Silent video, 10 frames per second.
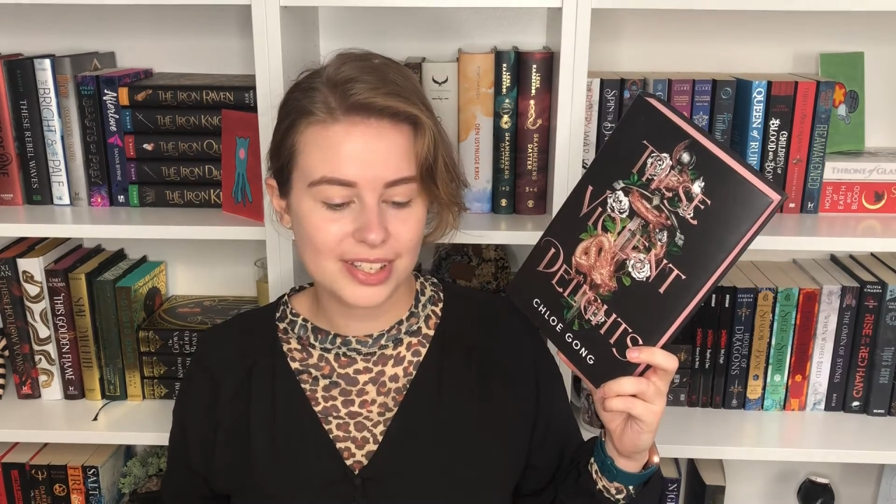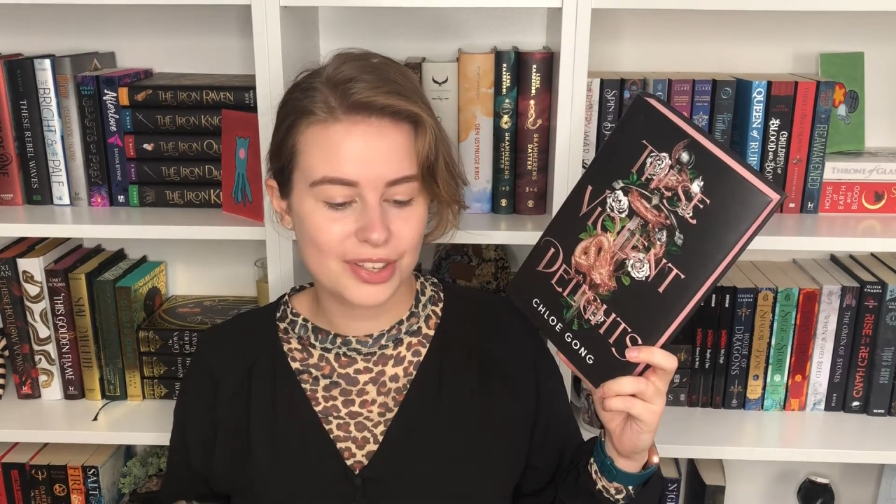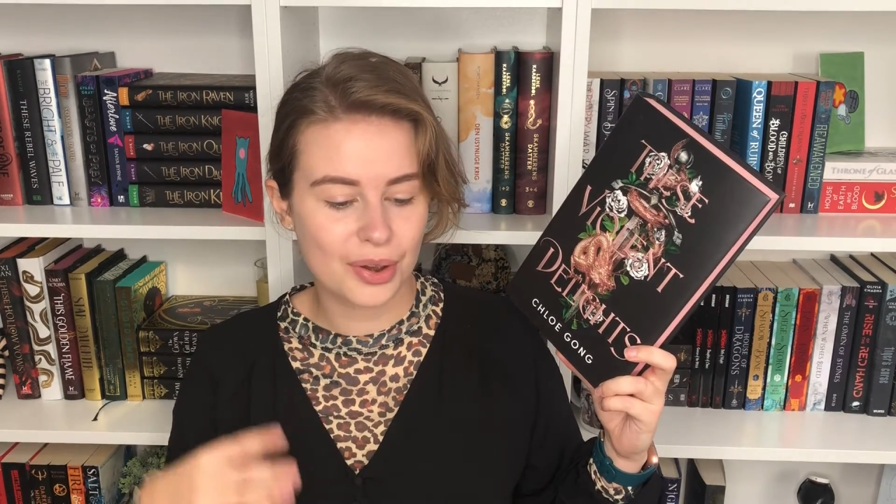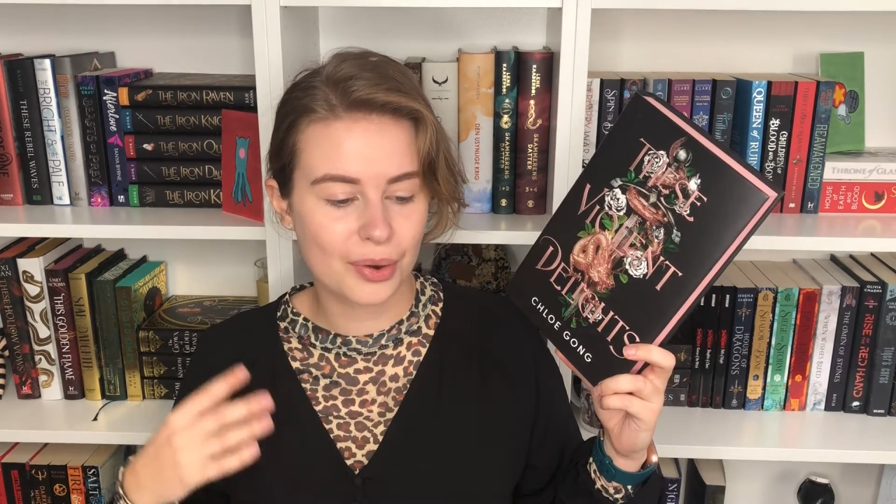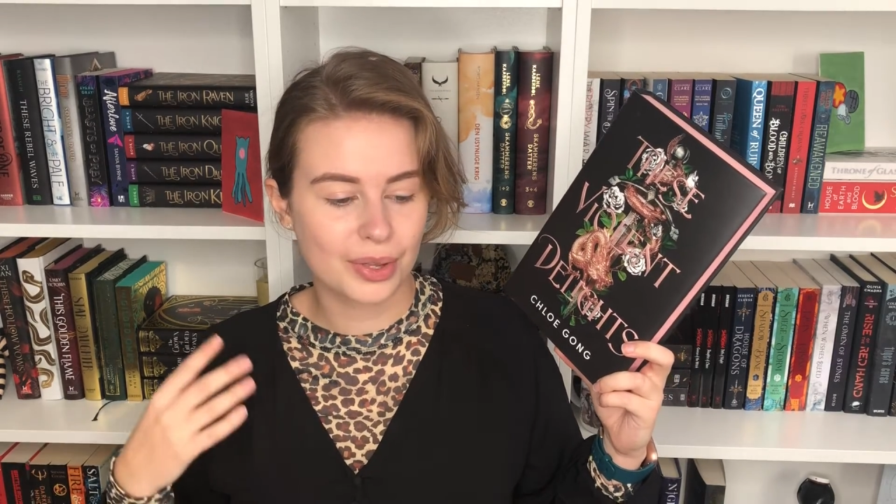
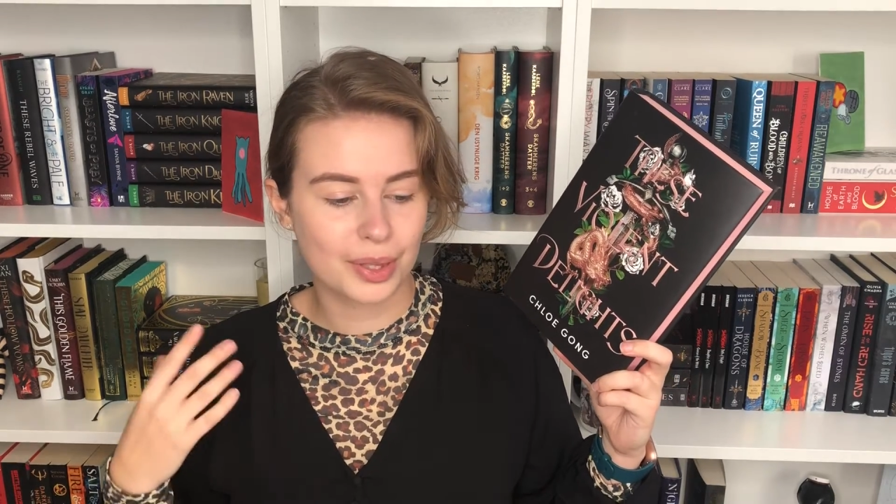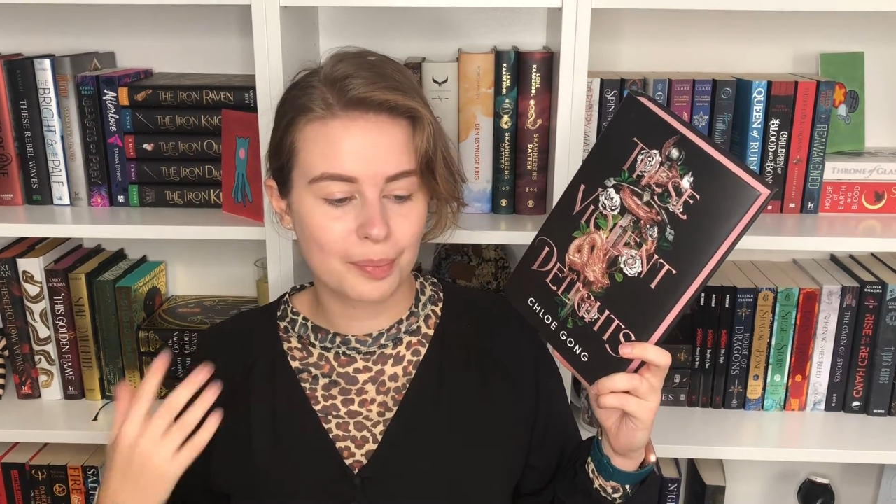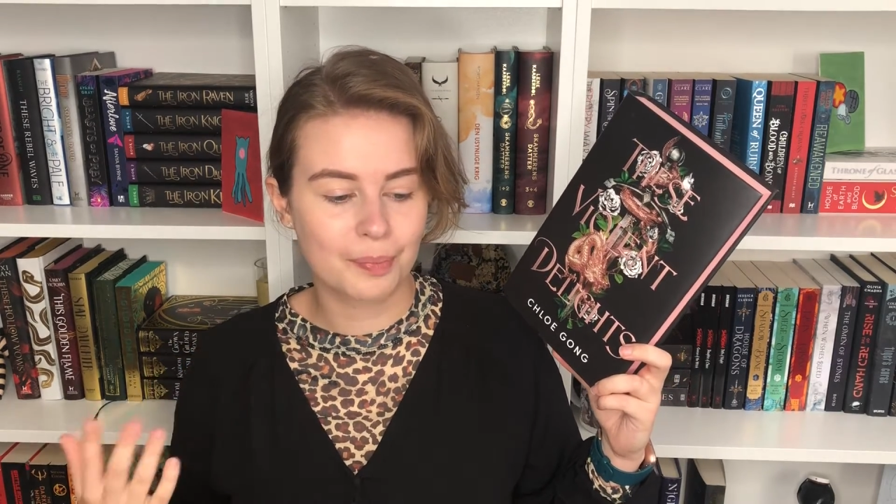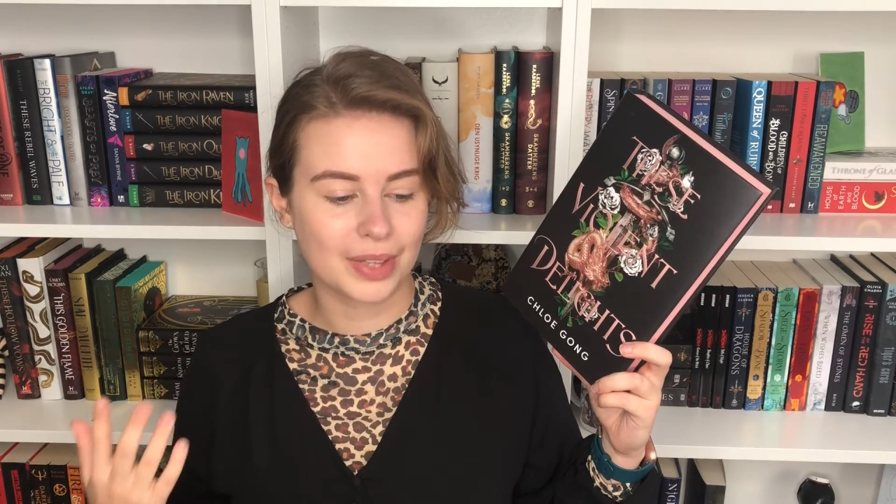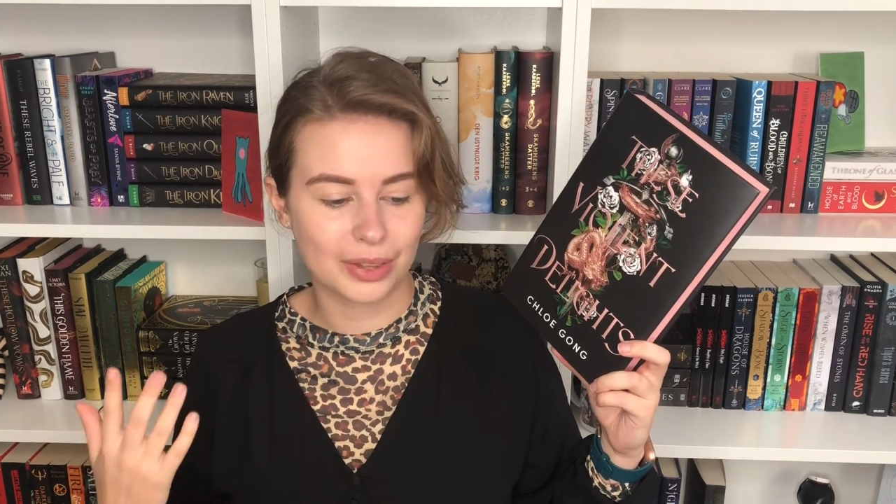So in
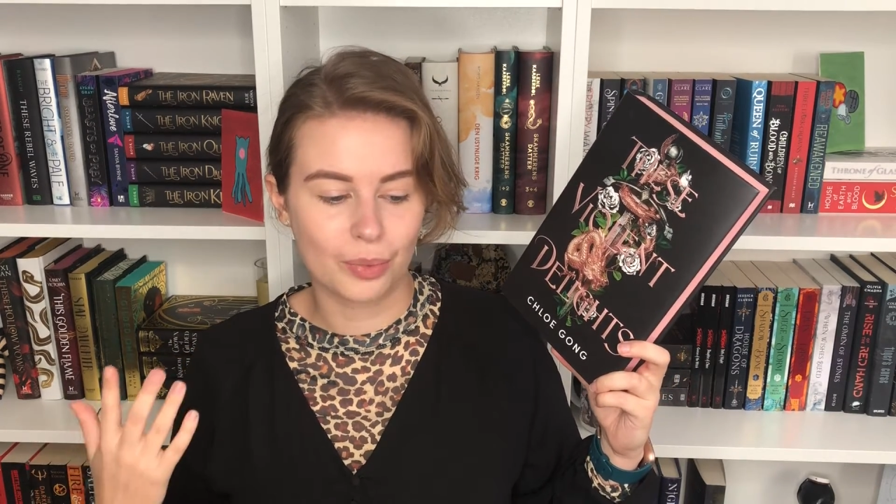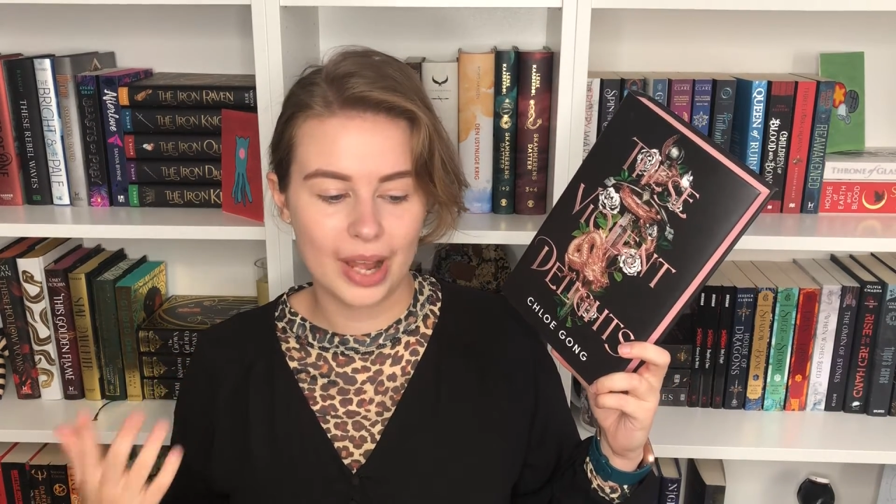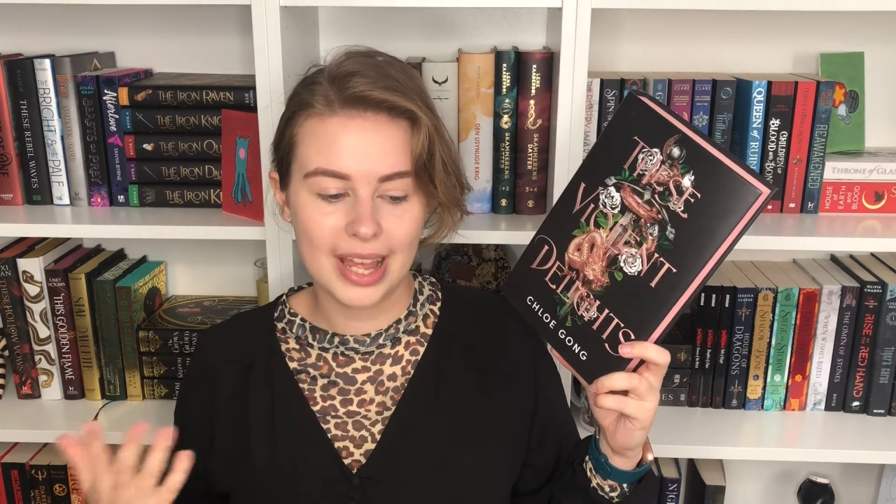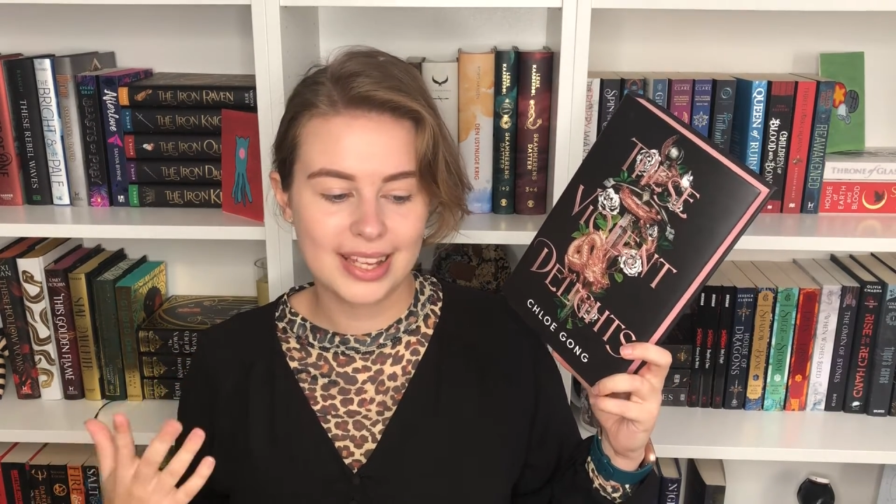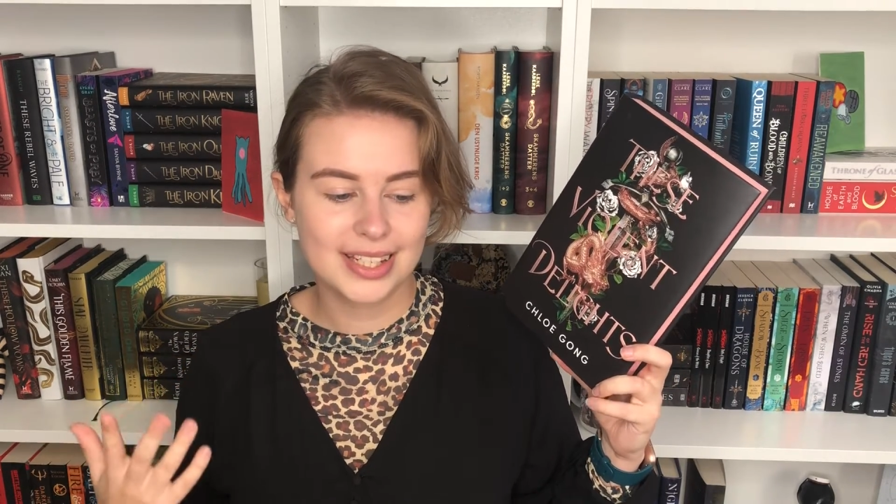the
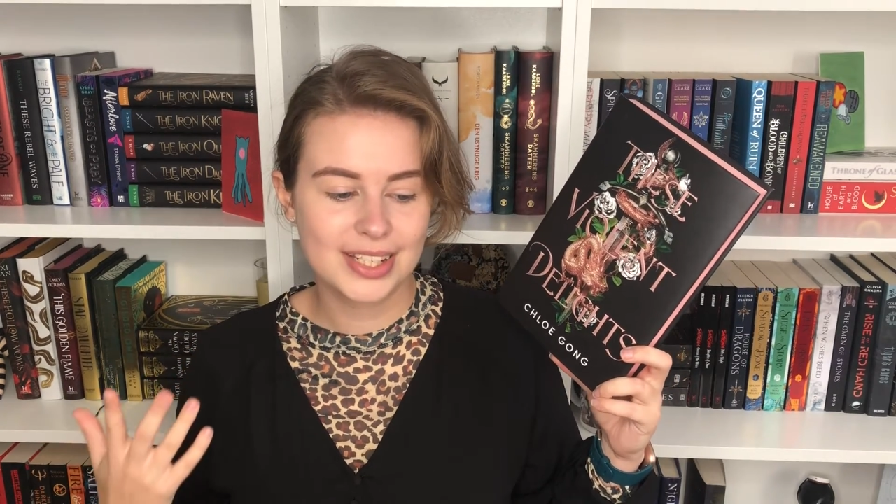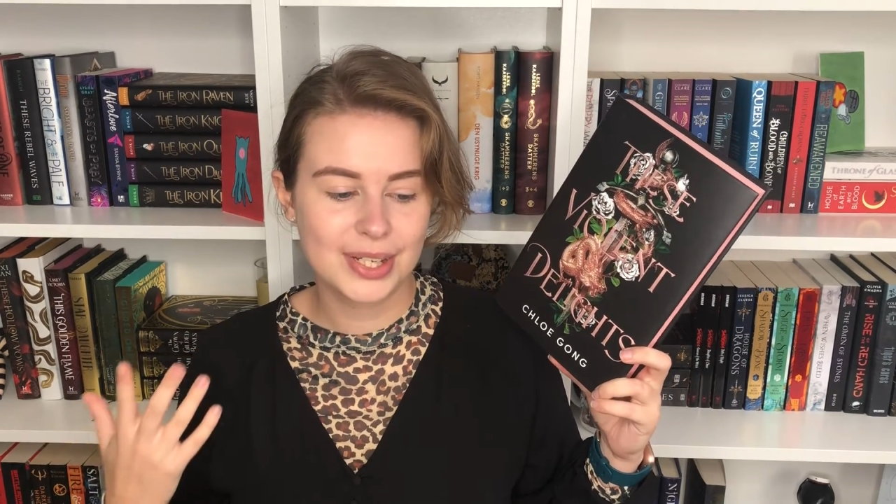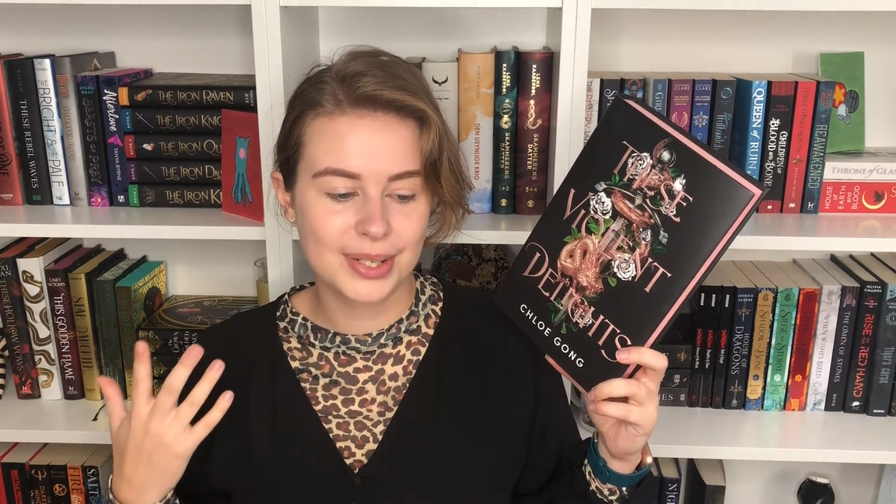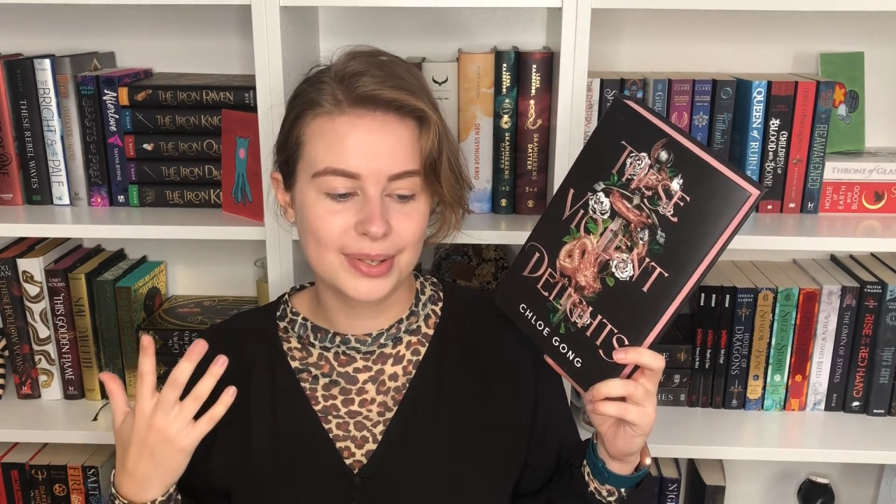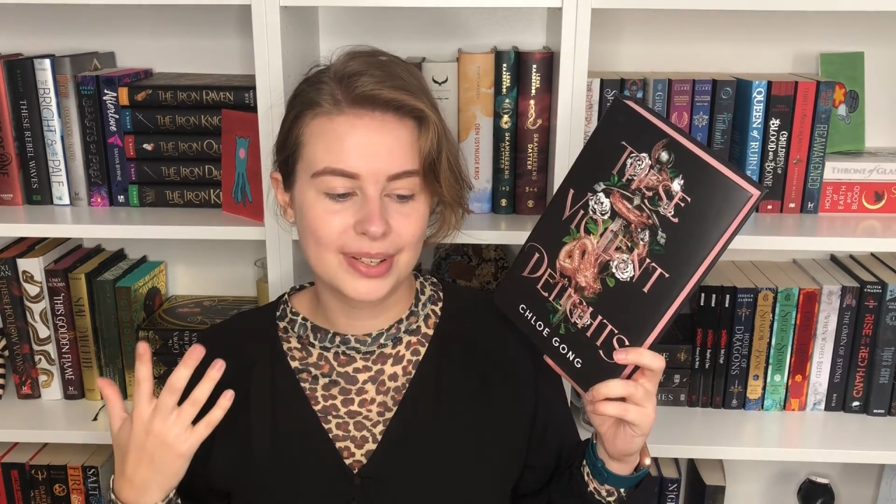way
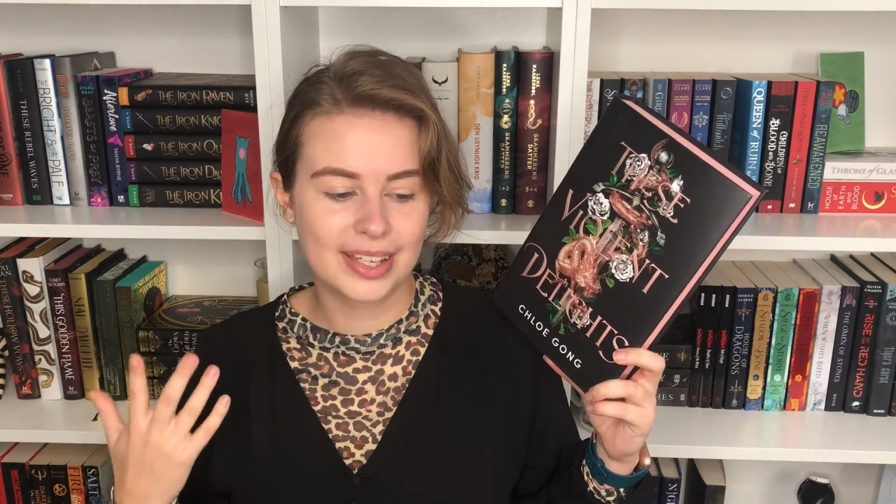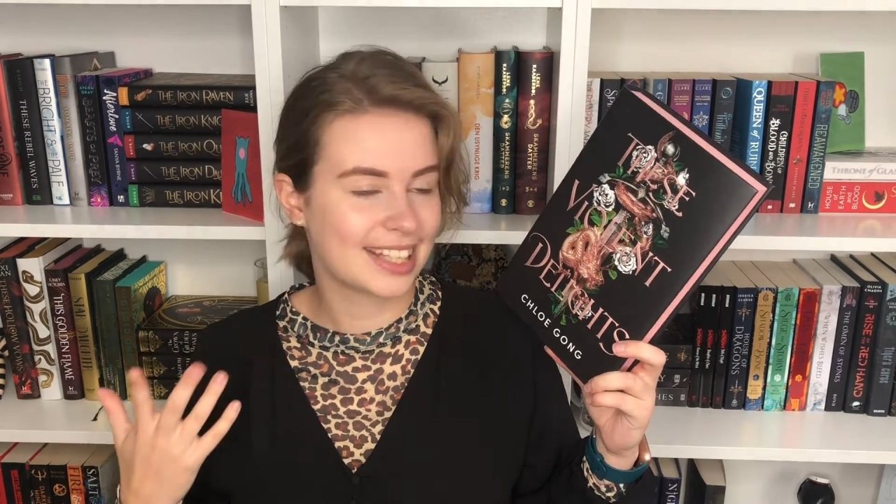to,